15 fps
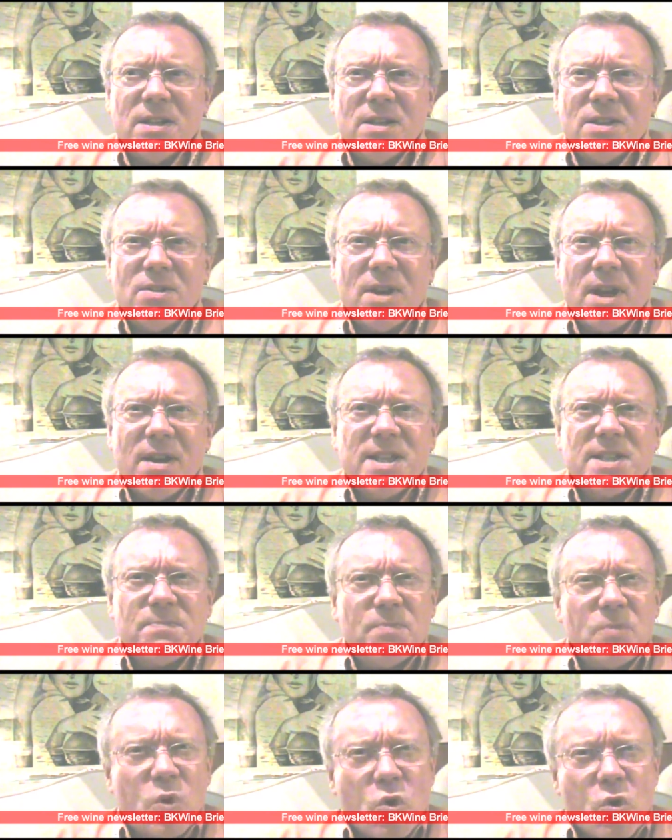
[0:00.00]
you know it's
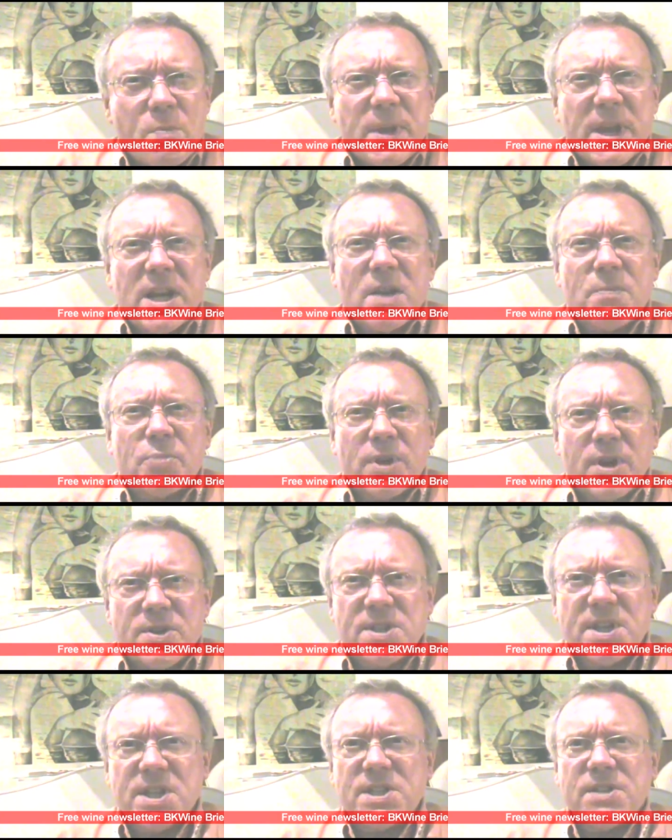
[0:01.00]
more been a
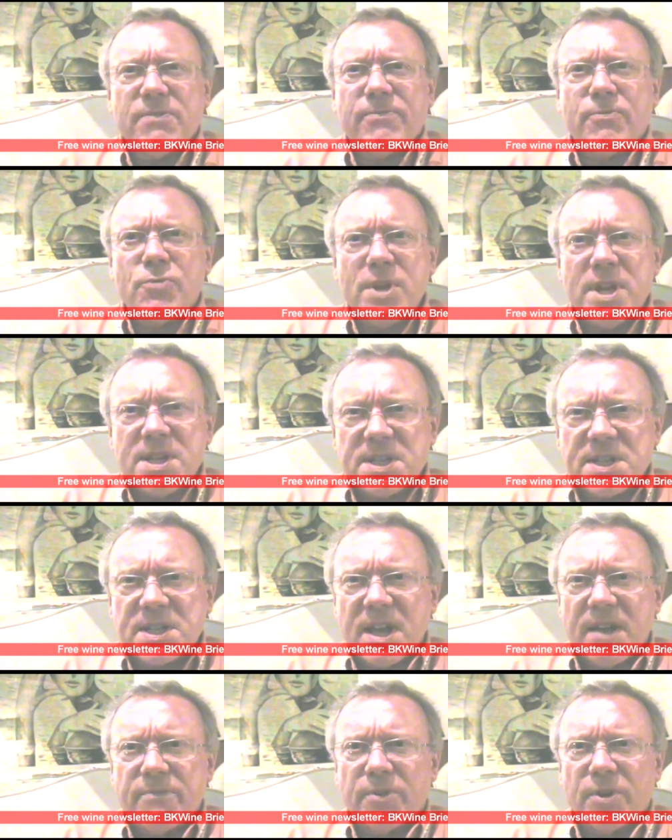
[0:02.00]
process of
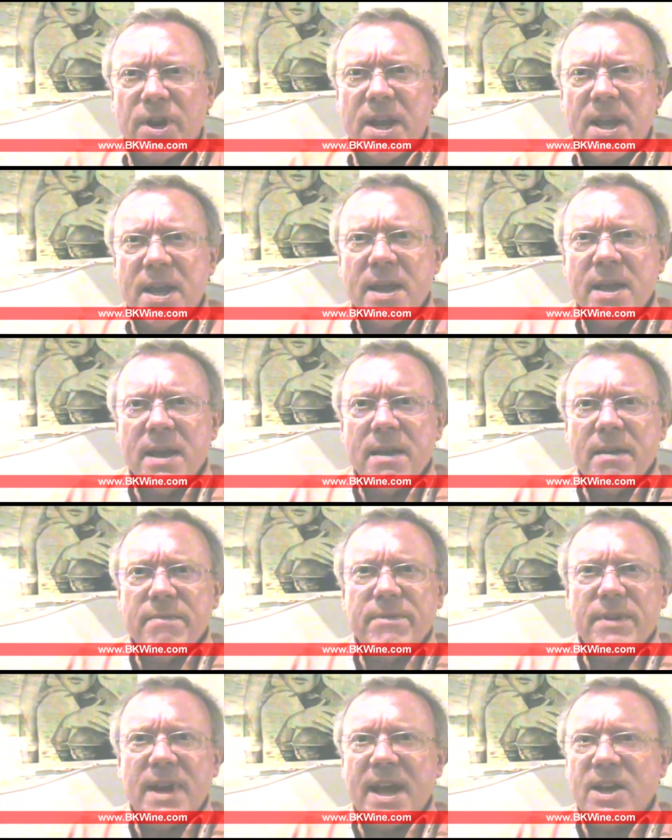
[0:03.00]
rediscovery
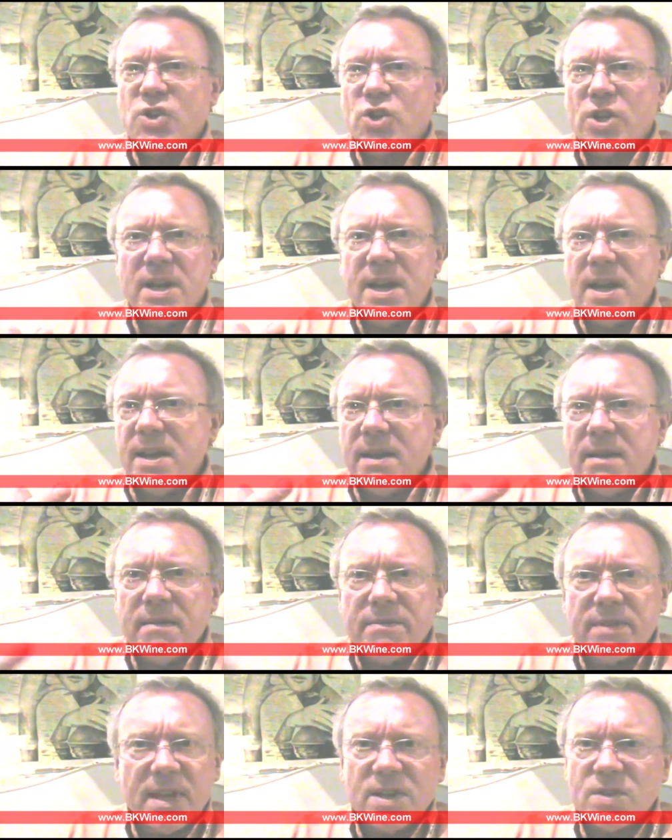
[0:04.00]
than actually
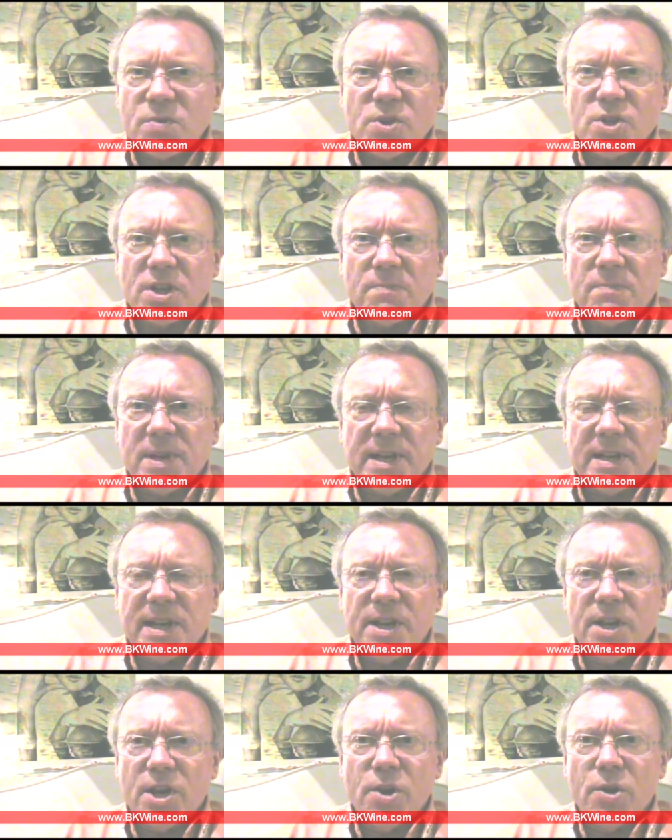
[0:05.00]
things which are
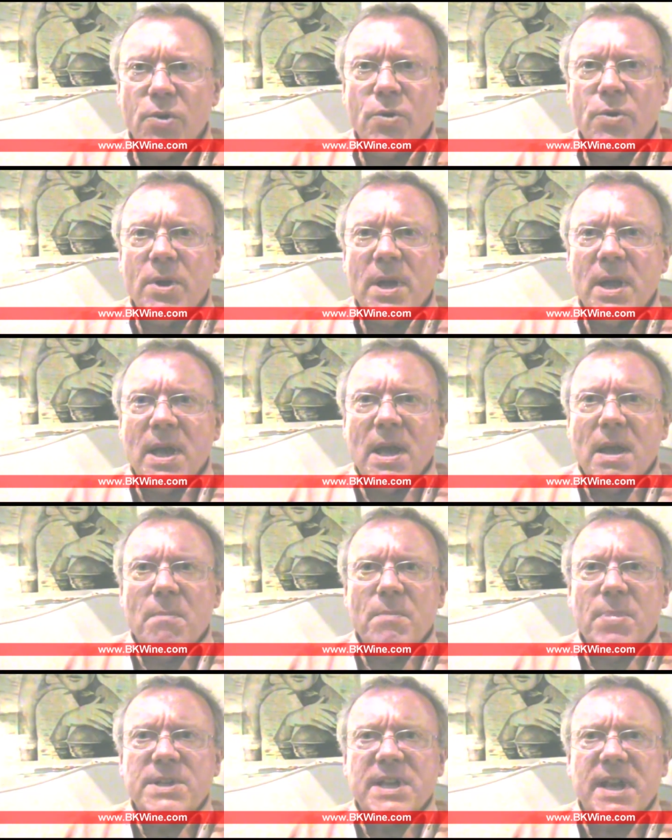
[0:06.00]
completely new.
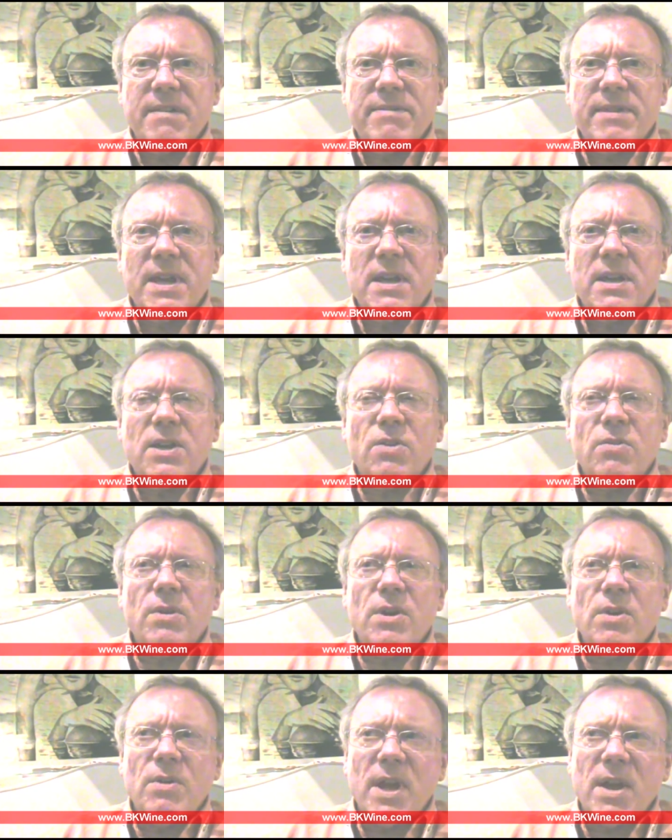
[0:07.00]
Mm. But I think
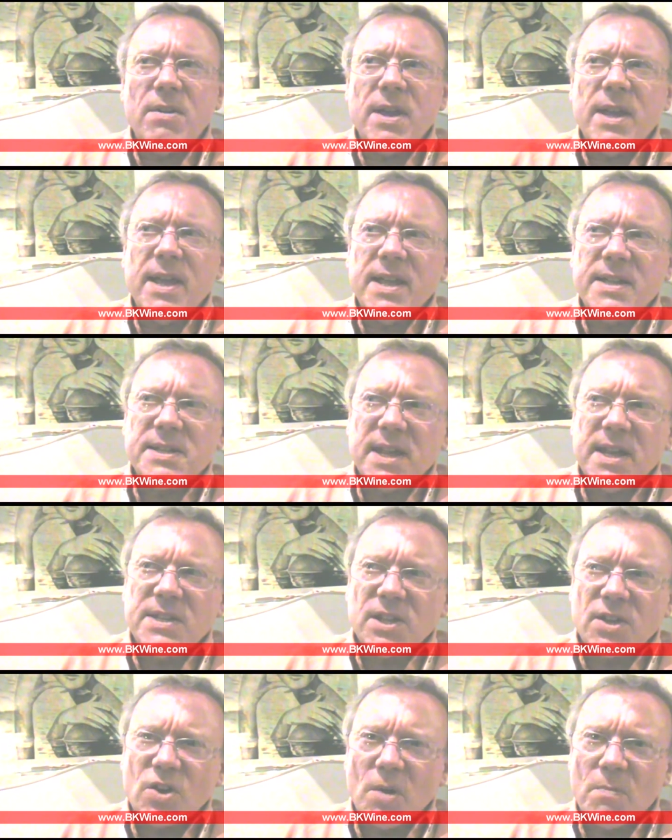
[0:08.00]
you, you know it's
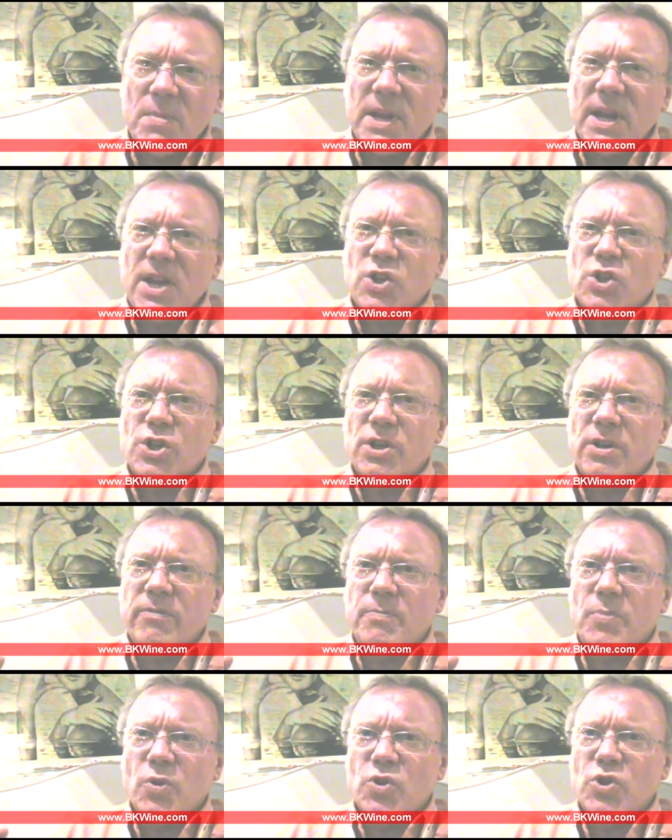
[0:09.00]
it's a combination of
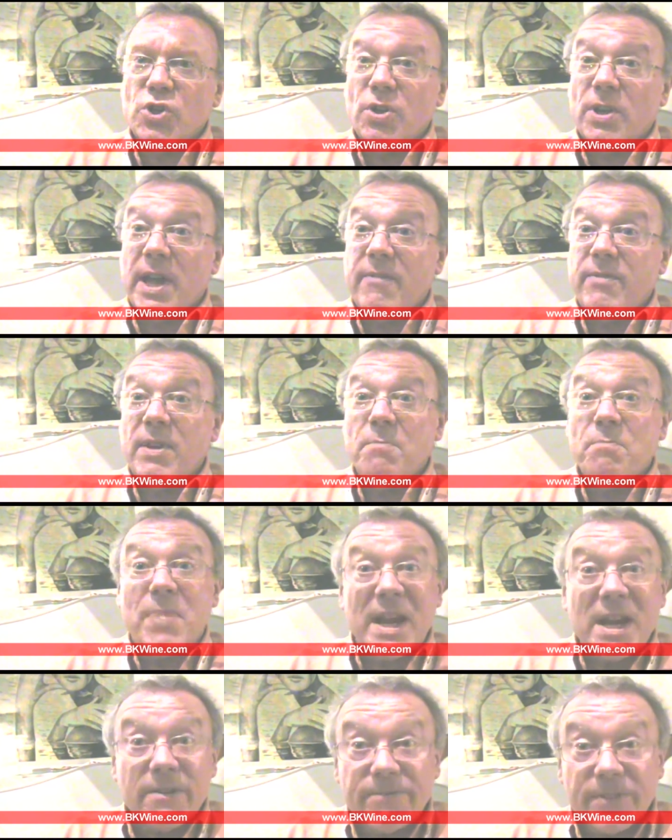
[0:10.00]
Portugal having
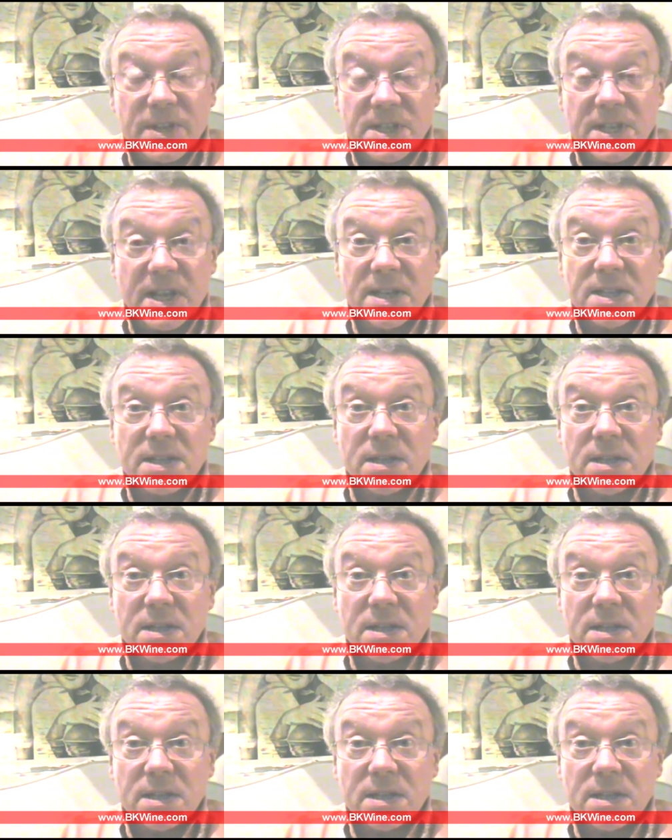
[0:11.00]
benefited